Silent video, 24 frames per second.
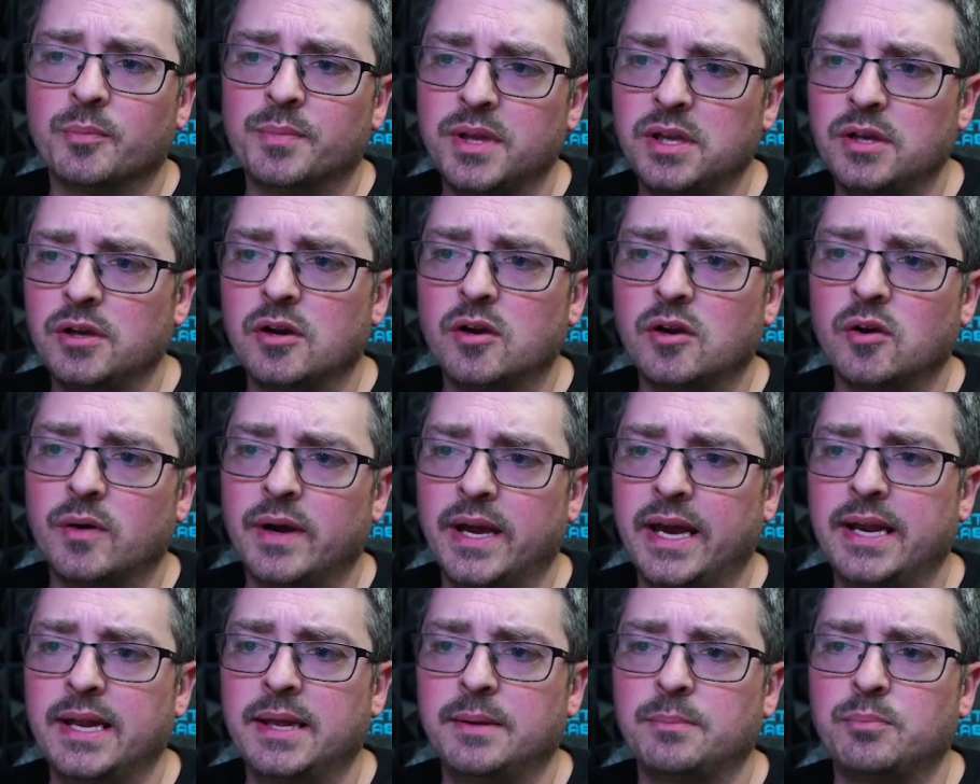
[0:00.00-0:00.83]
Then you go
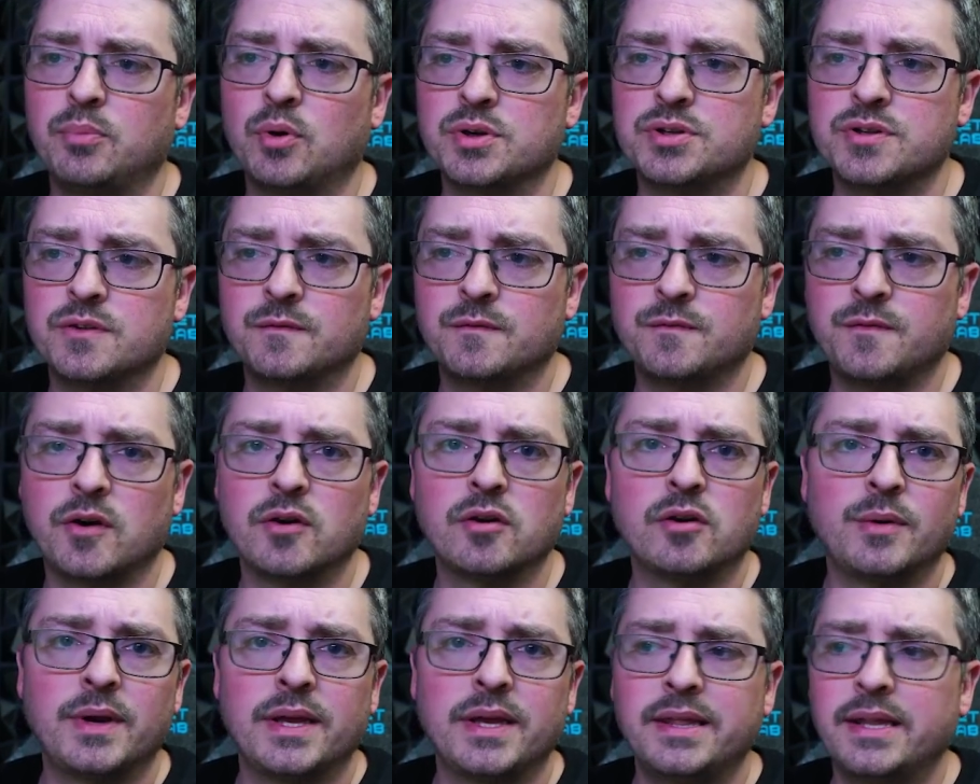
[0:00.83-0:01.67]
ahead and put your
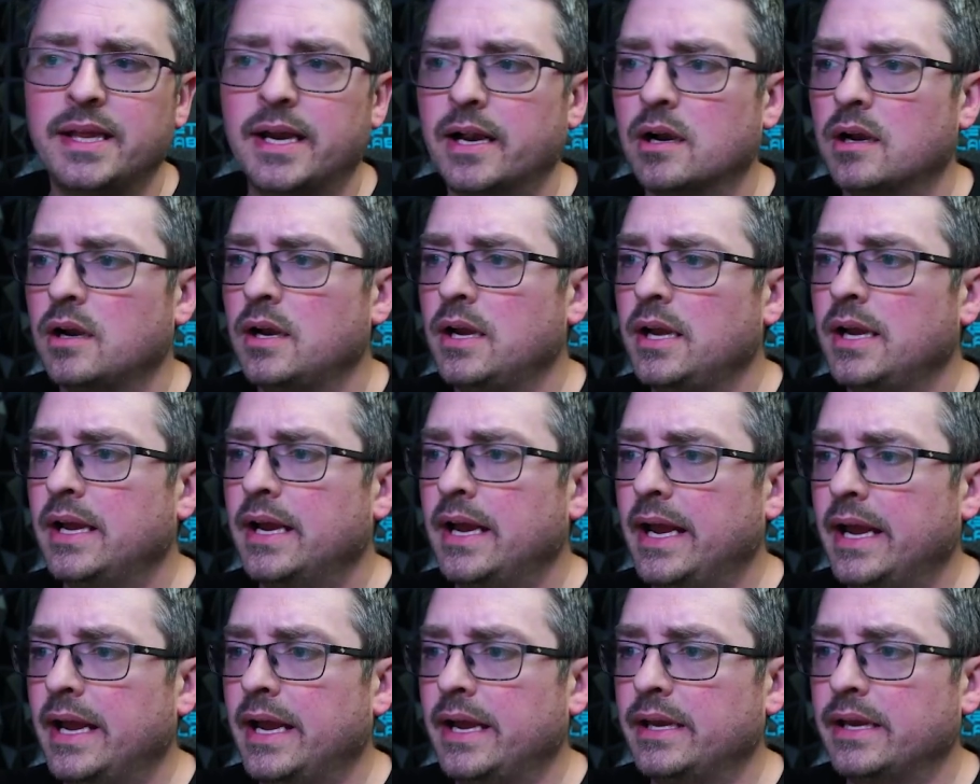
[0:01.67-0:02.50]
photo in there
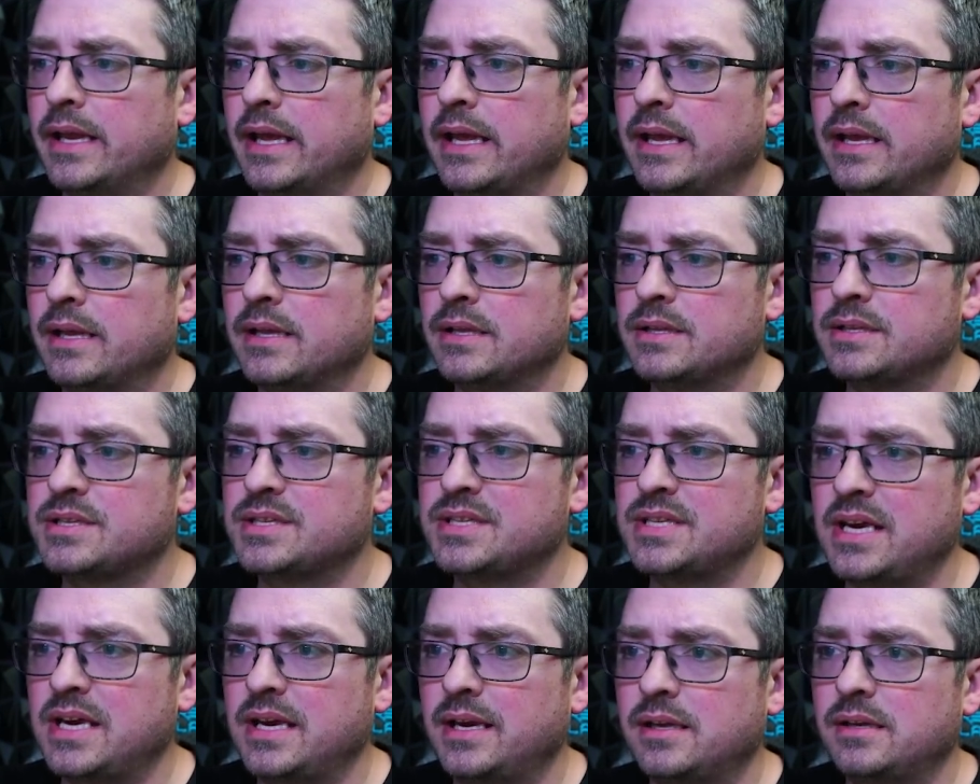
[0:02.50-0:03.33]
and hit
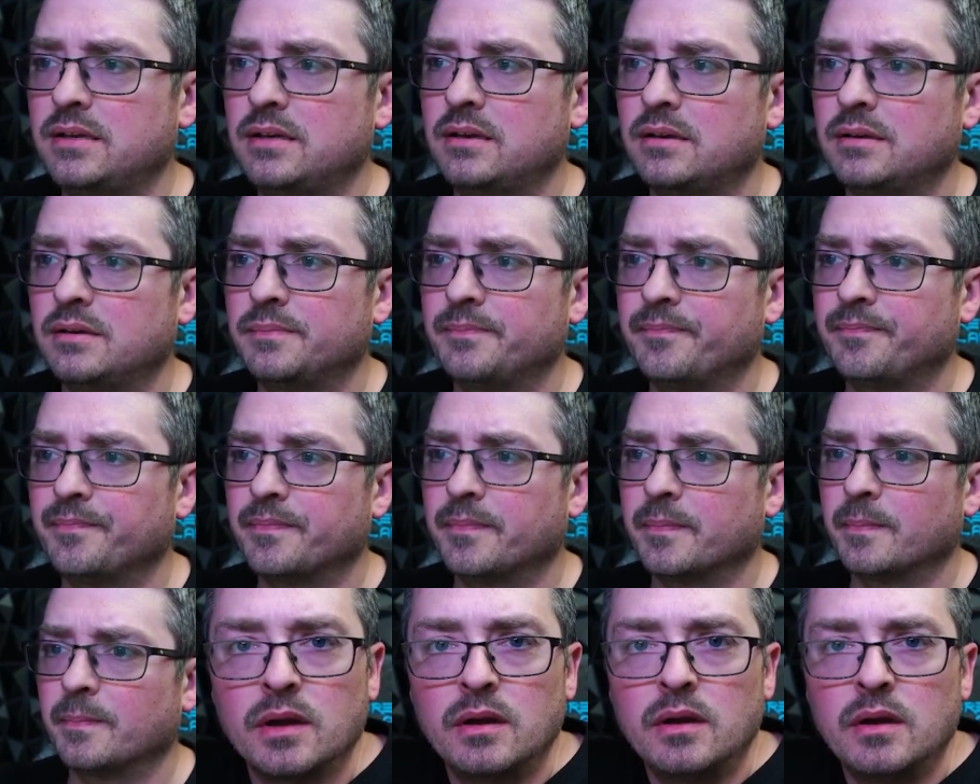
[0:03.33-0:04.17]
send.
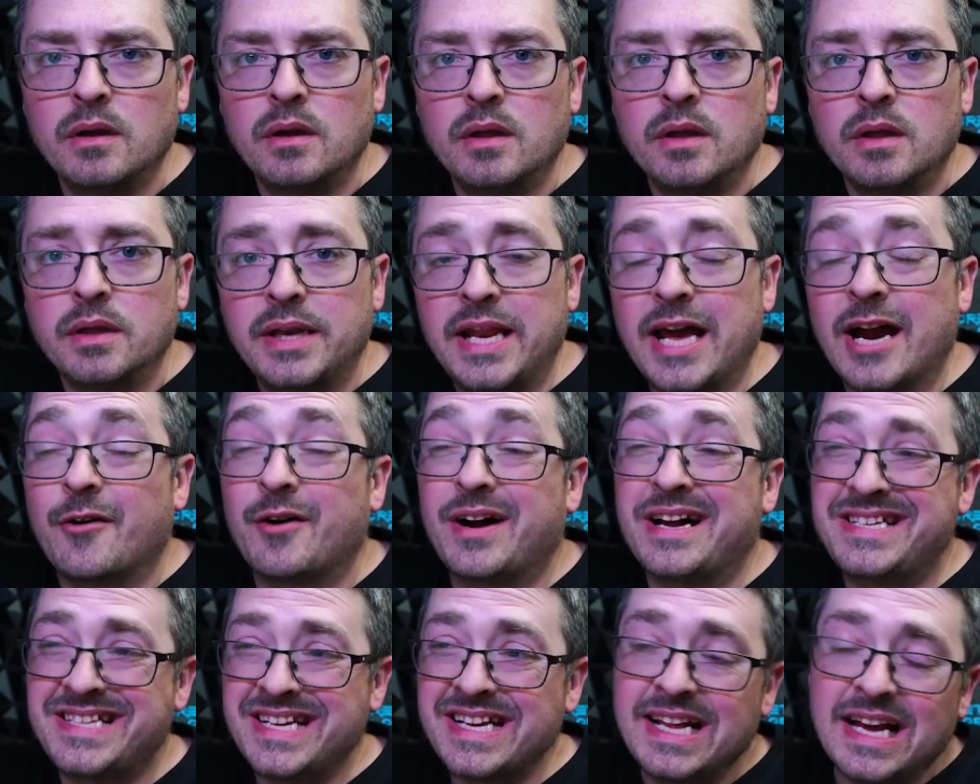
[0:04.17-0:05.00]
Now,
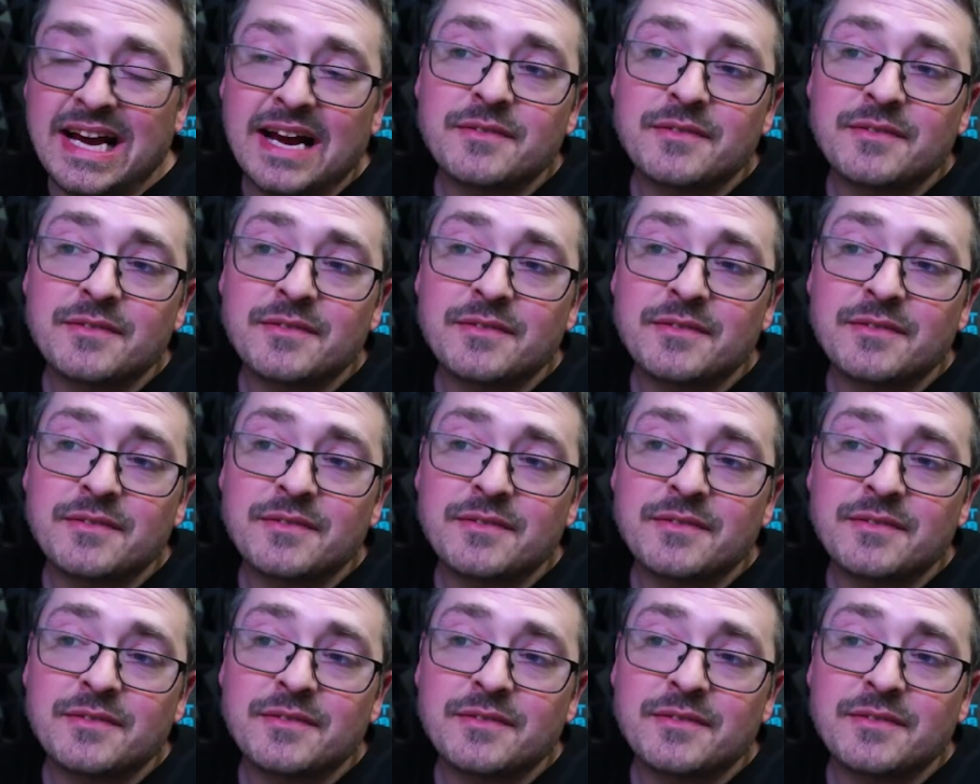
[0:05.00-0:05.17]
I did have